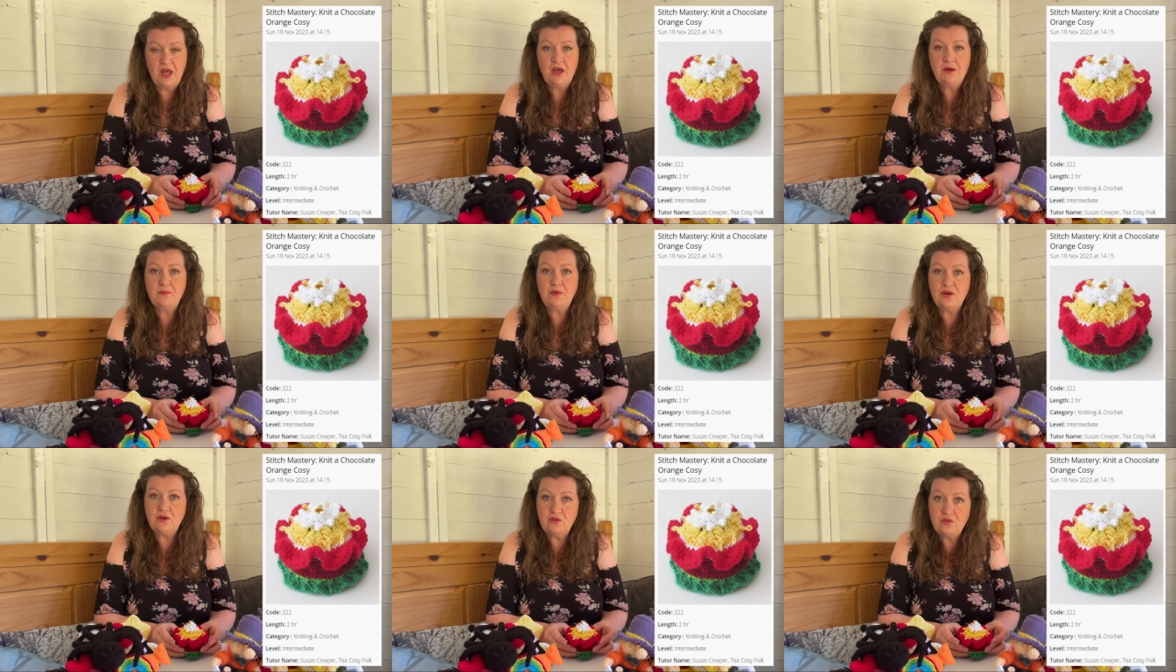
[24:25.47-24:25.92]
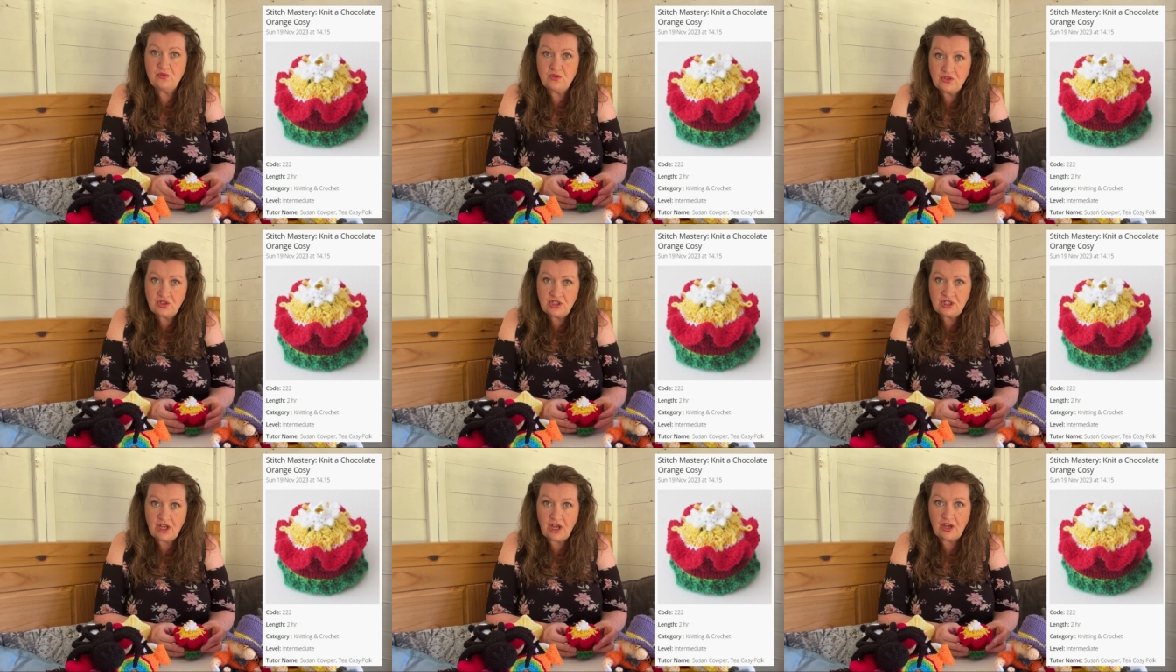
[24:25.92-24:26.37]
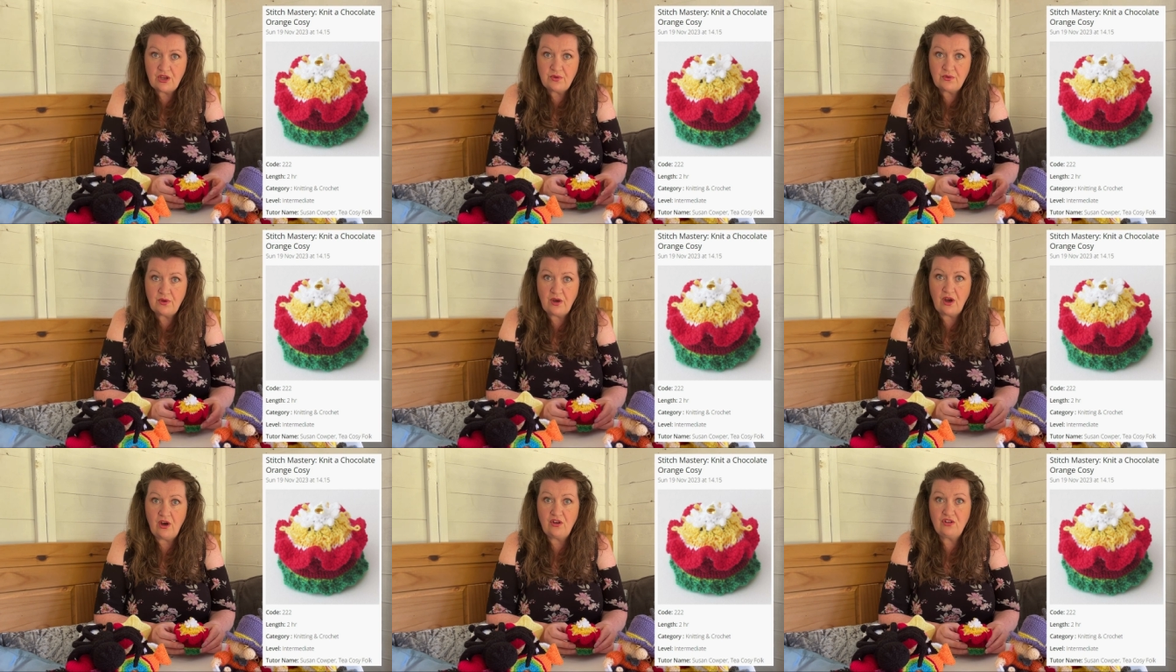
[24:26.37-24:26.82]
but
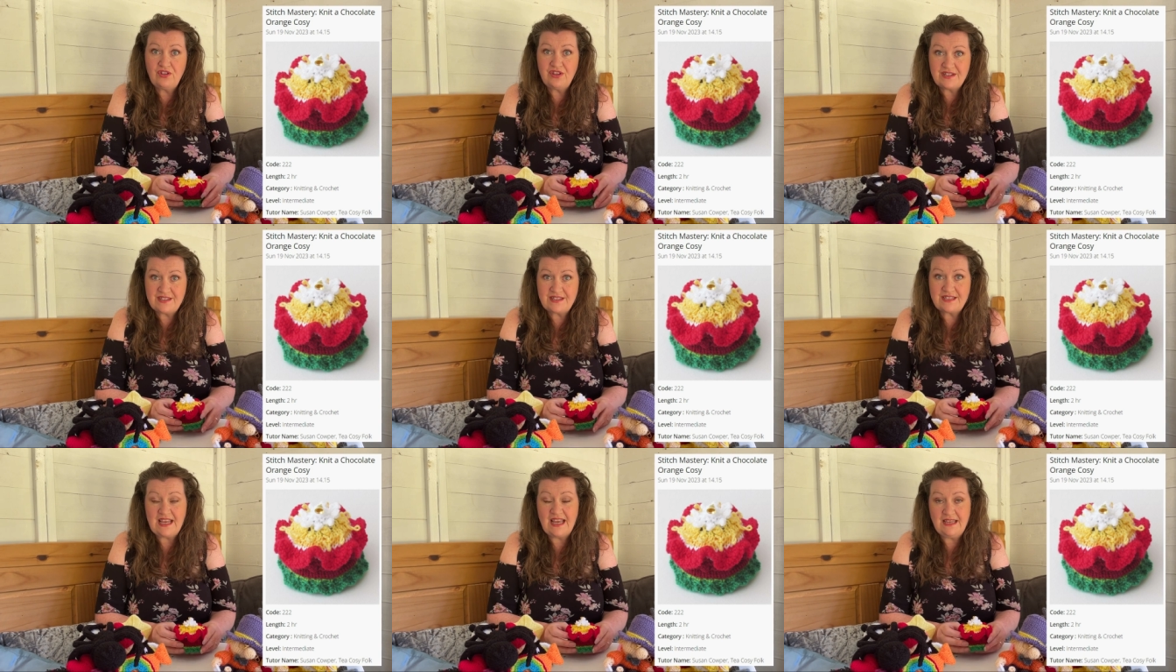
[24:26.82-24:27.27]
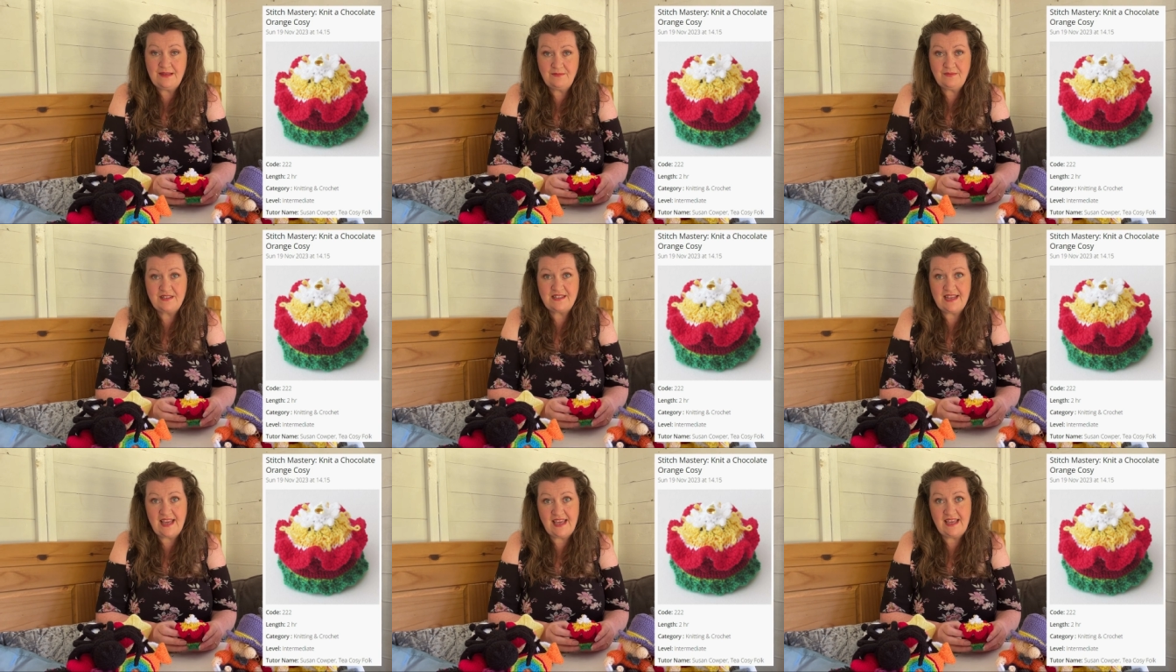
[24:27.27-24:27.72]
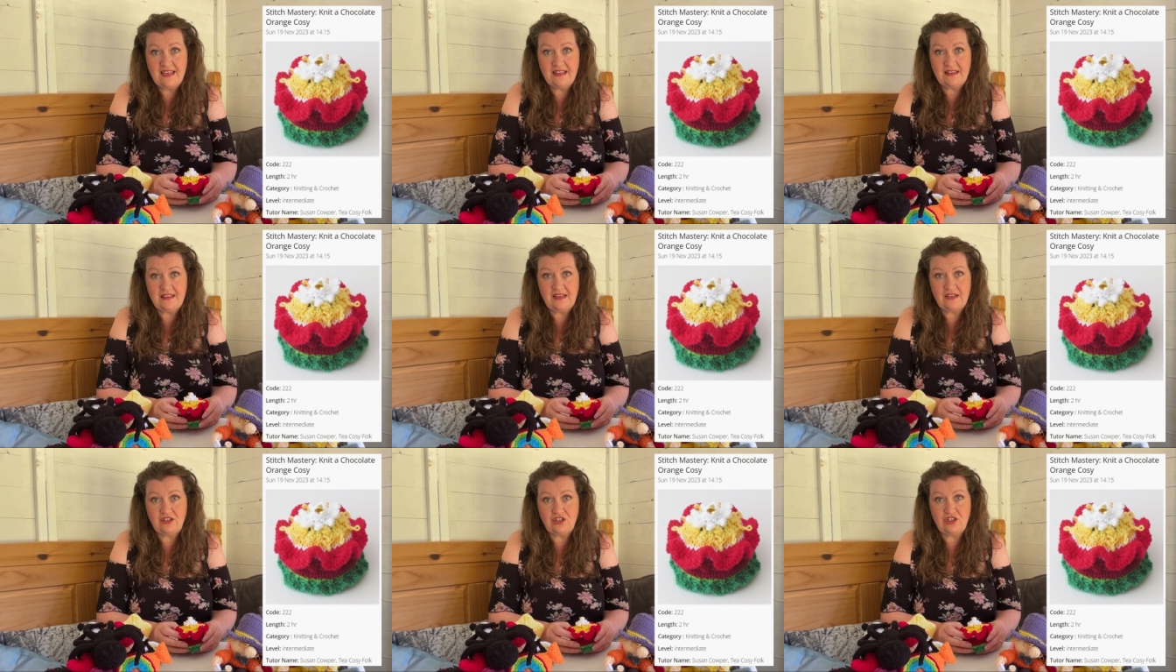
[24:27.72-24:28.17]
also on the same day at
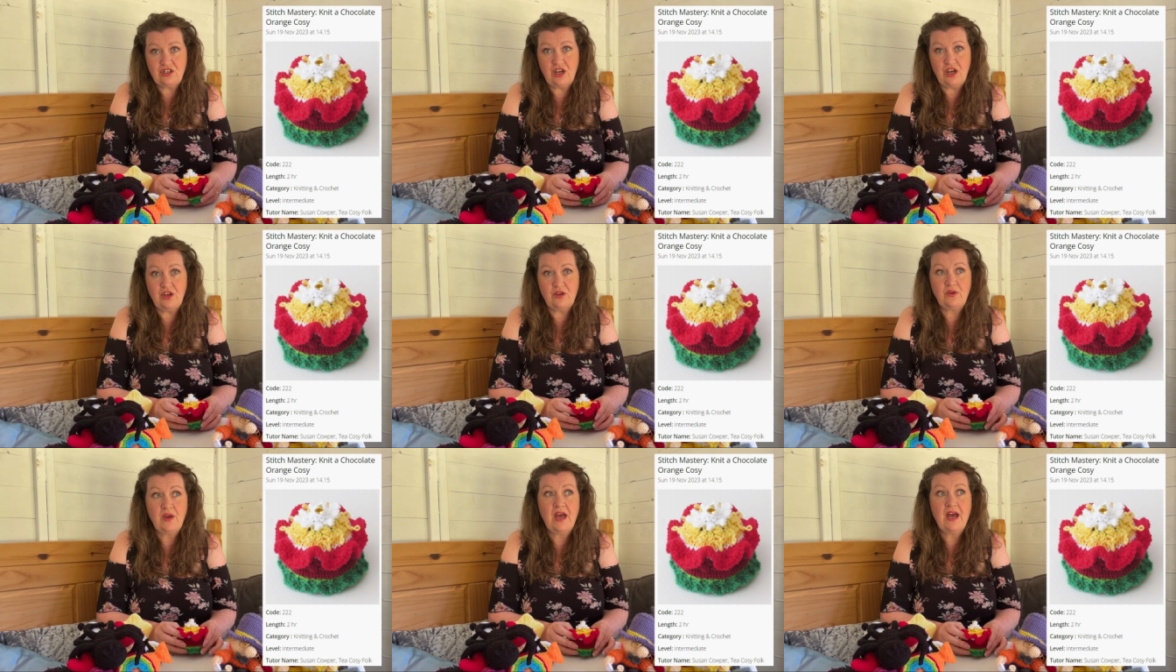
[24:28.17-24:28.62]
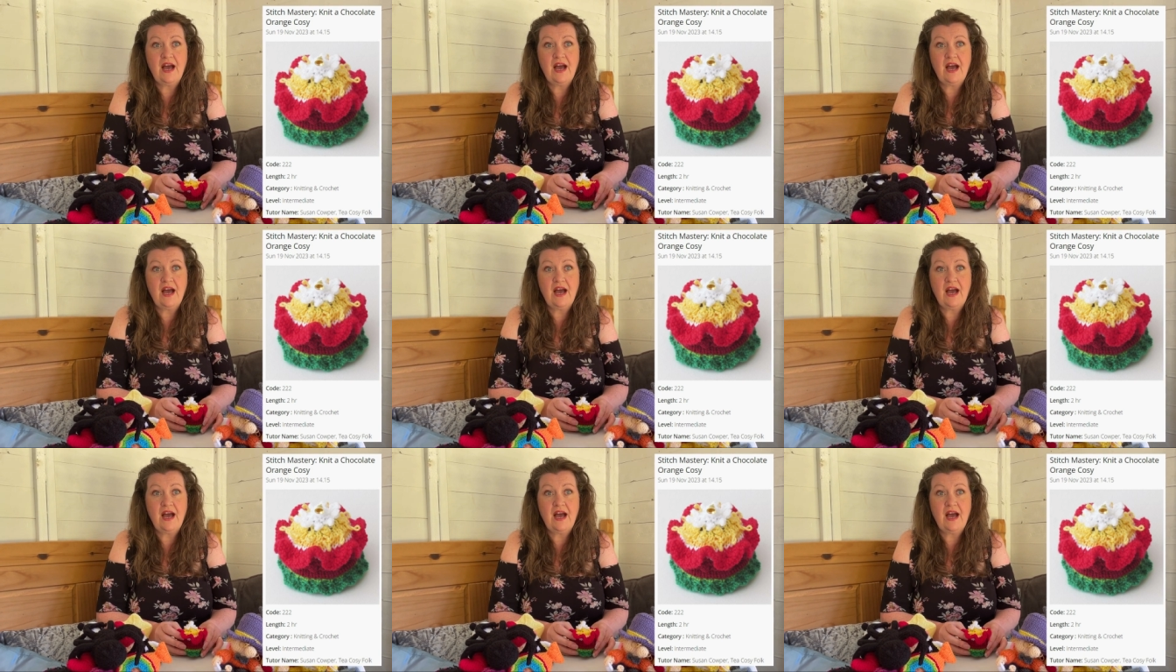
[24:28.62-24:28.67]
that show,